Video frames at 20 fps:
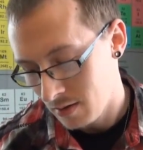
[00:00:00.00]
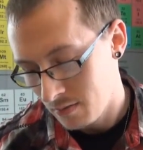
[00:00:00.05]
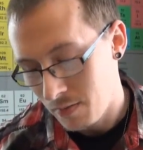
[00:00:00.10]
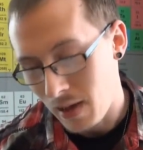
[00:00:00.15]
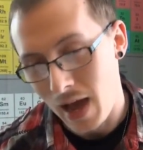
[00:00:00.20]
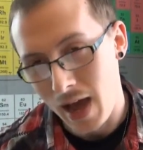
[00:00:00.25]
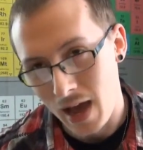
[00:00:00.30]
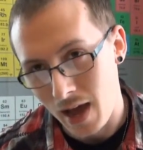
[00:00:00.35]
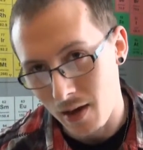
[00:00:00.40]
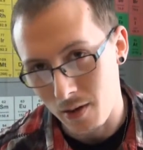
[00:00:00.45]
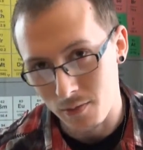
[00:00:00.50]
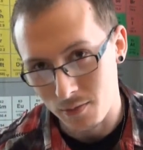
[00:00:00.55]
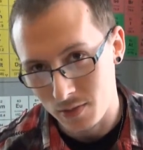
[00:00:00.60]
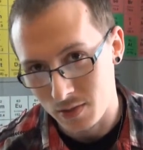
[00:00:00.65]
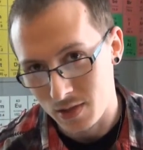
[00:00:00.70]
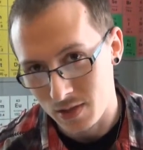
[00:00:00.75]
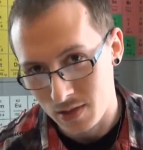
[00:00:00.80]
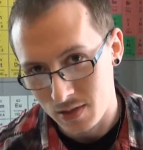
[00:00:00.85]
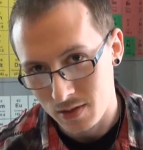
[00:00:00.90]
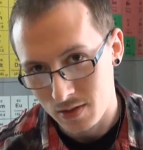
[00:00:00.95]

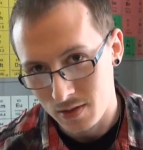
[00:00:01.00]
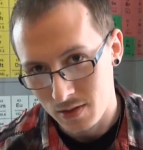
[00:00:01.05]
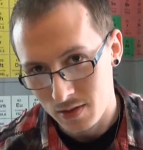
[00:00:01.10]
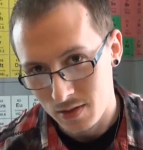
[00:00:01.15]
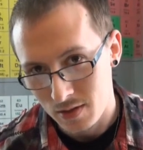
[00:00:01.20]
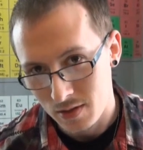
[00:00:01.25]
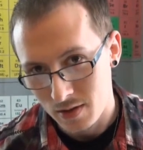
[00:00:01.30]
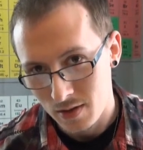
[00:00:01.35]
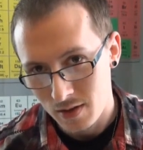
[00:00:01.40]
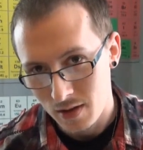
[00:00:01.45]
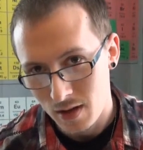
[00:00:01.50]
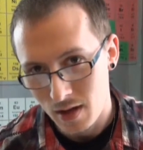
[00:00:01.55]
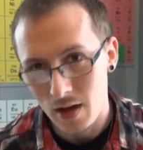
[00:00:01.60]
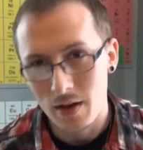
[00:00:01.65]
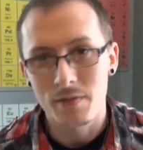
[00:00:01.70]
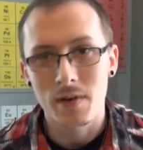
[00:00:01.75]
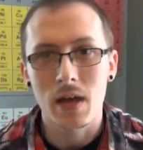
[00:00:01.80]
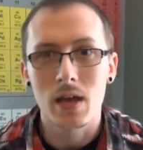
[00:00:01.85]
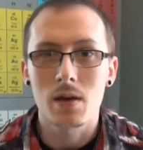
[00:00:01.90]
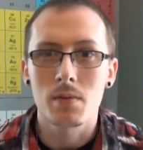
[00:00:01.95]
pounds
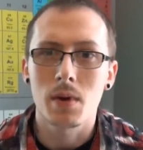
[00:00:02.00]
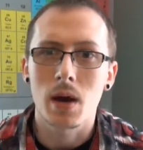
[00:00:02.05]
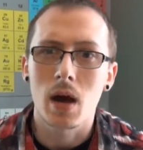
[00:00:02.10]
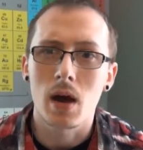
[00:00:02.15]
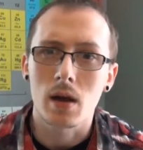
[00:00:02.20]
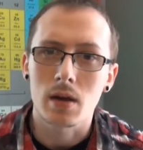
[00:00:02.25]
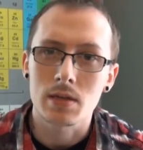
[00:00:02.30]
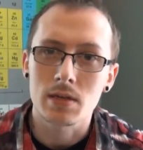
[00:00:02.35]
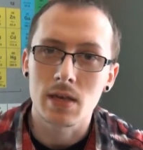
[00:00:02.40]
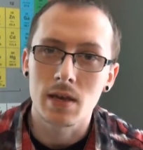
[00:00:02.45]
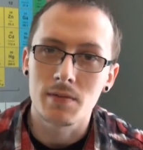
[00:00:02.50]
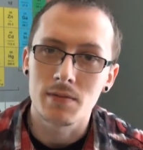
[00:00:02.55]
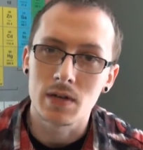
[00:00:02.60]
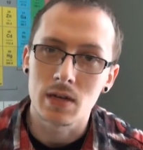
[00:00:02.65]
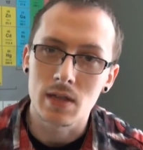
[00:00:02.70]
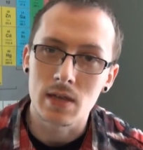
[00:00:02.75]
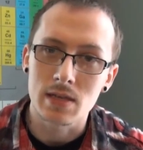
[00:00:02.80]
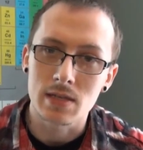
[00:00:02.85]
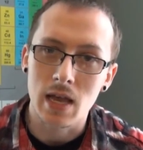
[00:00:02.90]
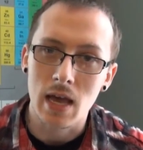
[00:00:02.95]
of antibiotics given
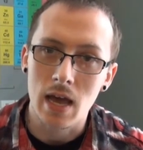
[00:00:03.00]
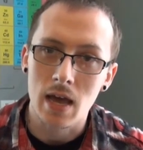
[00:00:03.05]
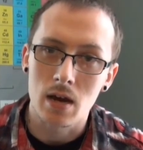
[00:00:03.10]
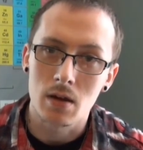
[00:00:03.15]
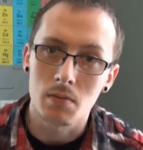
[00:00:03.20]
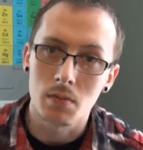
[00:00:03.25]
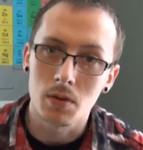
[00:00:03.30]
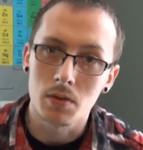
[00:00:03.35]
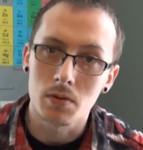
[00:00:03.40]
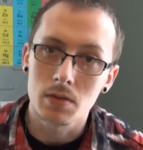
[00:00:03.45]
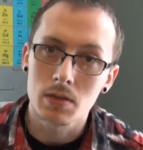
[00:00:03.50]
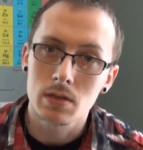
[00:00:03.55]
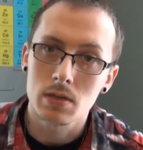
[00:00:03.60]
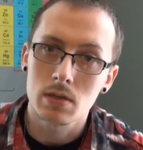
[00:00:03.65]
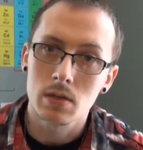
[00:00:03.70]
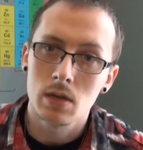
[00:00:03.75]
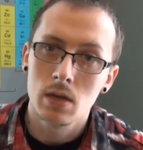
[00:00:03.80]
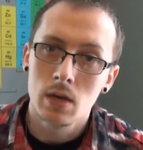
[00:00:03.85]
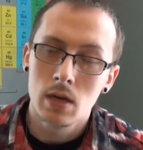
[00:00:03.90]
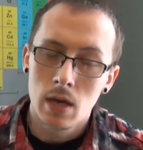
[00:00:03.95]
to these animals.
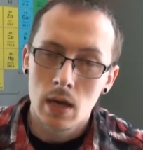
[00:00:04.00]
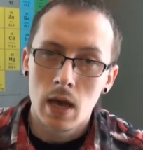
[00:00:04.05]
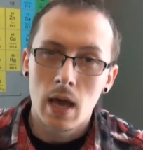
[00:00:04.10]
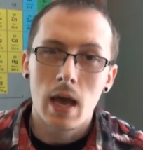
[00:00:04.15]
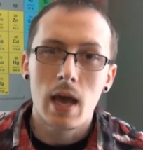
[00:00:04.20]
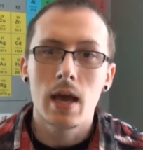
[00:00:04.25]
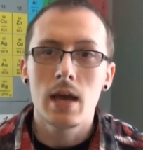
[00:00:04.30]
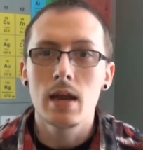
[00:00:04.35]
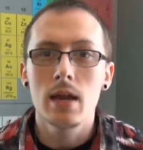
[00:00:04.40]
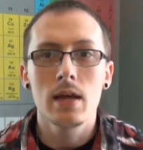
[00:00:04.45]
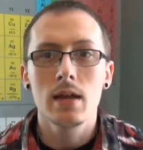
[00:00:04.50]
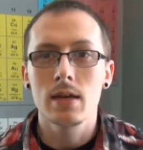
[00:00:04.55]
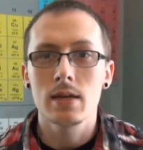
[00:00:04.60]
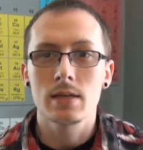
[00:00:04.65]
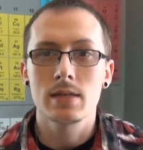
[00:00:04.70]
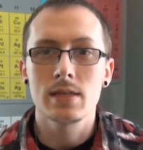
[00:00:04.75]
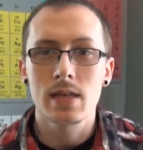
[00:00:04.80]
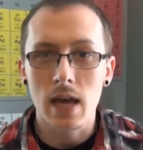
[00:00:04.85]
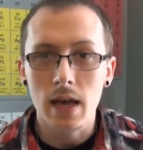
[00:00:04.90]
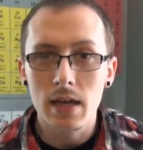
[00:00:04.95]
And in a
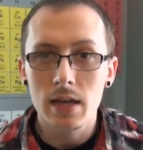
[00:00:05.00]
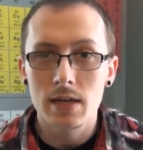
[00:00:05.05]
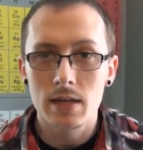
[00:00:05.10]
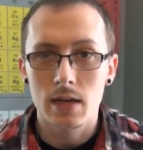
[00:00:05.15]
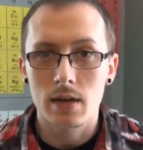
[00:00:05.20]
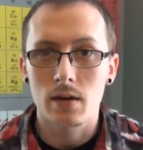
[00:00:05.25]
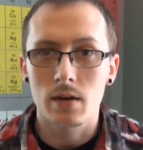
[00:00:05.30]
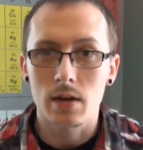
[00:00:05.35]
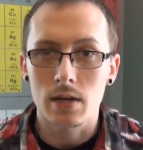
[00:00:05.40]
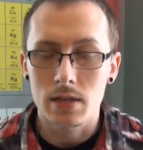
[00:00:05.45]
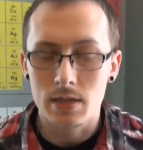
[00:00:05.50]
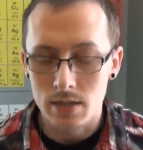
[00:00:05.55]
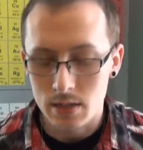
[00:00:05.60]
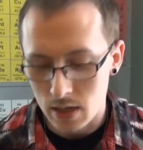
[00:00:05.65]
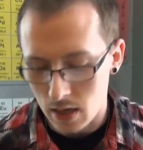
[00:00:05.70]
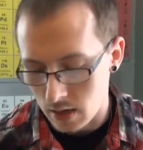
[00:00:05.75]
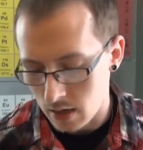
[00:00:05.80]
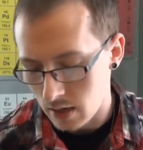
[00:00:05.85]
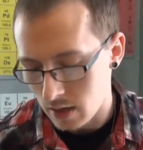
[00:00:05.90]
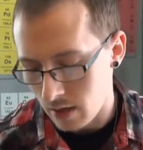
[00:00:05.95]
secondary
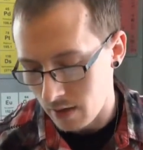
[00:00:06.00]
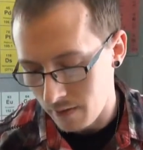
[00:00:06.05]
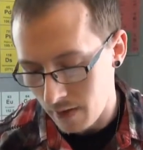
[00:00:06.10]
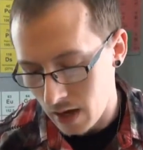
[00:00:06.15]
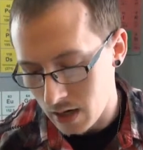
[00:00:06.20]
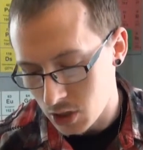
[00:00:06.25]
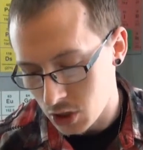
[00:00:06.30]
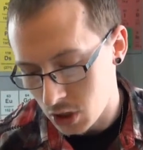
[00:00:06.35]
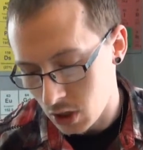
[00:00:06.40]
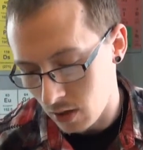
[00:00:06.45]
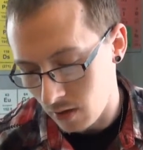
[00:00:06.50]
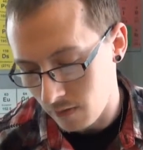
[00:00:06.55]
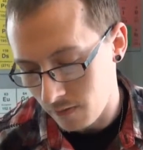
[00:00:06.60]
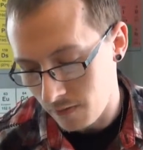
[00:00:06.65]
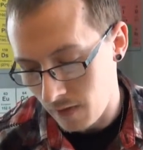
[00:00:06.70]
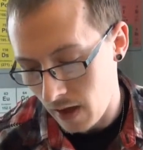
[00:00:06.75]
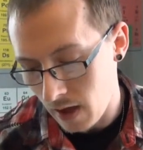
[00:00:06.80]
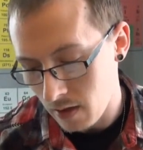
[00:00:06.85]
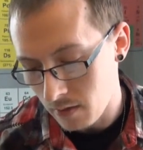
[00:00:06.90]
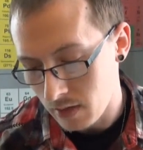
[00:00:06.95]
study, they've actually
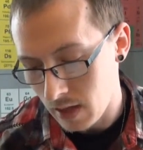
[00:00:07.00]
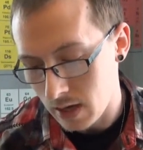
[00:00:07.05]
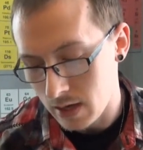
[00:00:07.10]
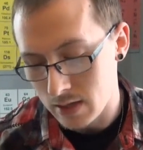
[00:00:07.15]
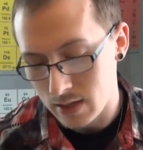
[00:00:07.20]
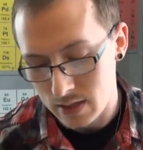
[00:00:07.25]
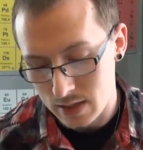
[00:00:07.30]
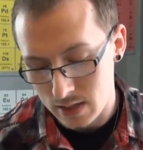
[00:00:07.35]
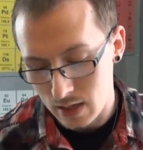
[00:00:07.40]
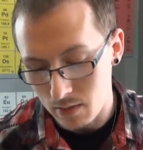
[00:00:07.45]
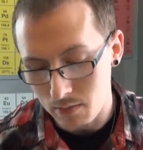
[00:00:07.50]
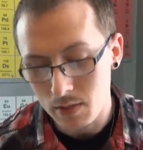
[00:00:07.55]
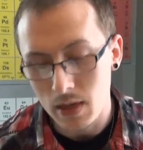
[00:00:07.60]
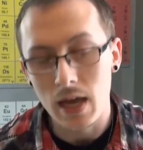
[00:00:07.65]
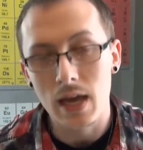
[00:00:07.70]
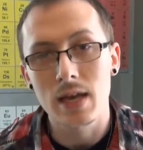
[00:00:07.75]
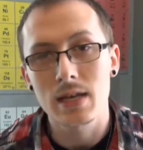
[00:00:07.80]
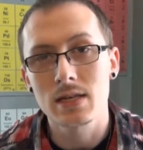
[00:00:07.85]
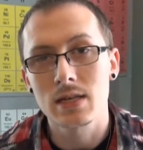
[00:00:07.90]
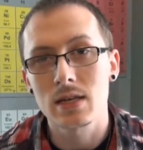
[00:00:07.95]
found that in some
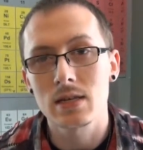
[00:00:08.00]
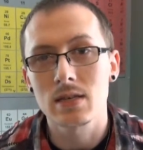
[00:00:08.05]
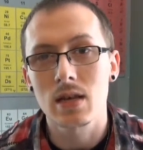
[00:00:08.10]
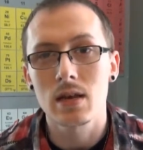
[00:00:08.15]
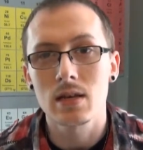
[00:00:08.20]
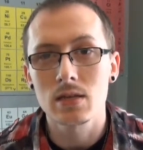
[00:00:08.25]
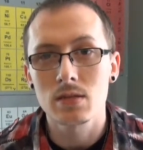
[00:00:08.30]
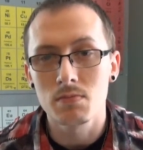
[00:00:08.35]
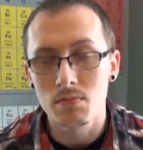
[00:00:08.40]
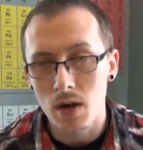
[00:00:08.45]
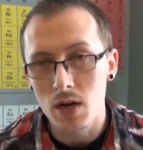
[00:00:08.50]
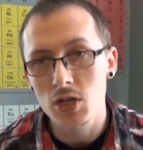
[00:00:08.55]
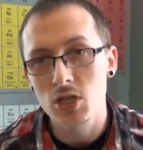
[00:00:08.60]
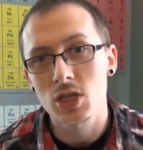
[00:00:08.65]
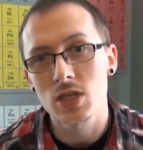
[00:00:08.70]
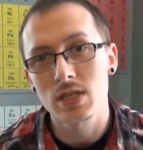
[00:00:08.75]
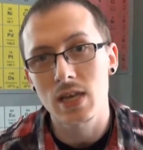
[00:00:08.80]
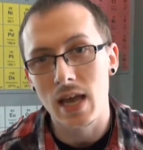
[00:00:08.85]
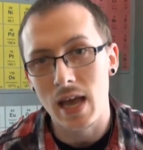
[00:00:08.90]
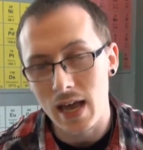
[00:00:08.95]
cases as much
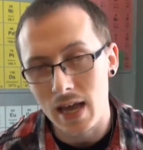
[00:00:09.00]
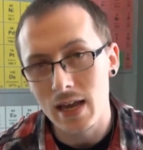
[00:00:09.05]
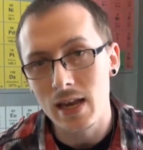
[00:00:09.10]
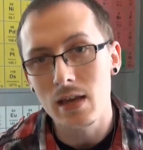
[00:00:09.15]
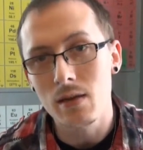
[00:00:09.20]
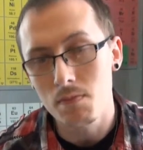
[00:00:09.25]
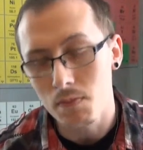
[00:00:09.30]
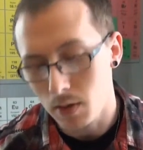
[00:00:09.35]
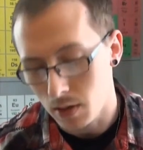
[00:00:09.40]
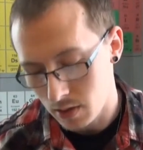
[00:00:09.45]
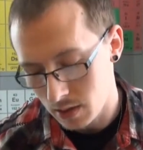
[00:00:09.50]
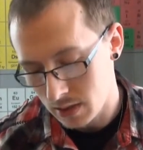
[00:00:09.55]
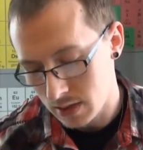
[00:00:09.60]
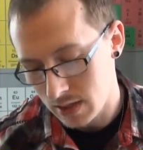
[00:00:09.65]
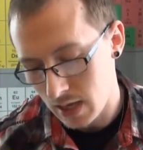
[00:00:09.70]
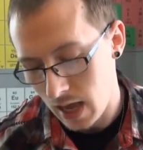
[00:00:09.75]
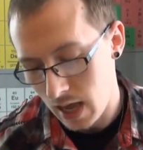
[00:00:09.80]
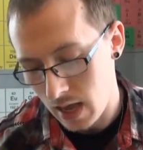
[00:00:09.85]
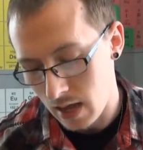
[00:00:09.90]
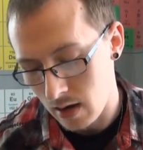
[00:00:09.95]
as
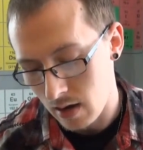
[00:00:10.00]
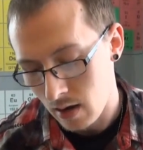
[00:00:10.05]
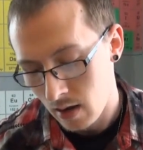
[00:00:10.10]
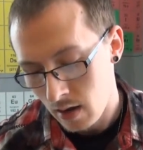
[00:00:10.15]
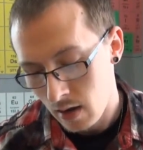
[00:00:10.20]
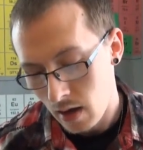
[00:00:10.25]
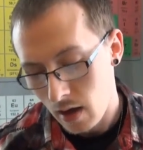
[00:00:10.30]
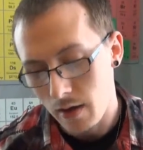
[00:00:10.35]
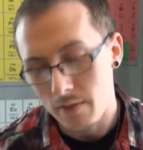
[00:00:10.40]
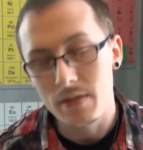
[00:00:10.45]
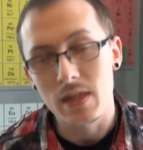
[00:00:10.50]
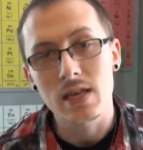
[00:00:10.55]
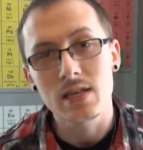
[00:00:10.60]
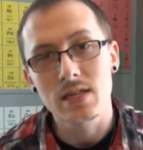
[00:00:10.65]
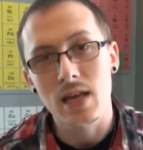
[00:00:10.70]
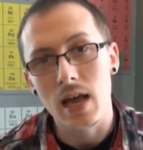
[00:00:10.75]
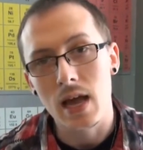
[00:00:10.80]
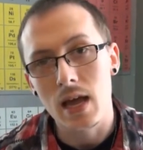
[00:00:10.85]
80% of these